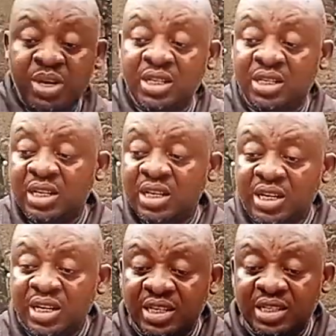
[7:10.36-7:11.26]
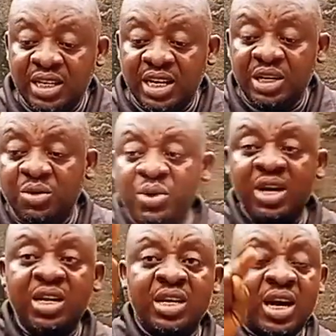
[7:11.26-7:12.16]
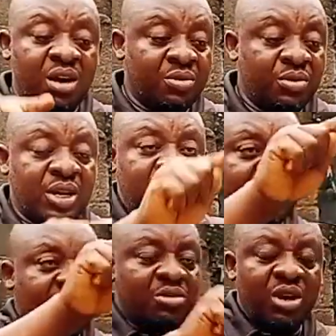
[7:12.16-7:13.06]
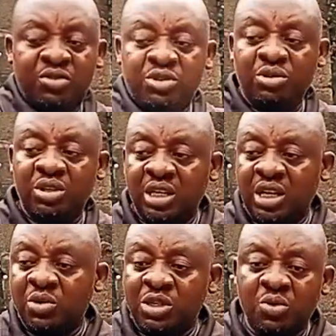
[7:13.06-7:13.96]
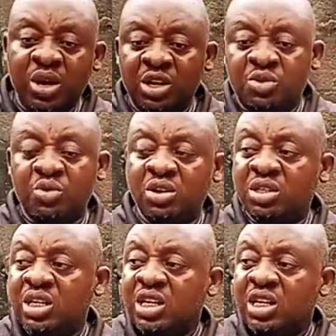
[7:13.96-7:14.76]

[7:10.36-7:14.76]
means there's a way, I think I will have to show you. There is a way it works.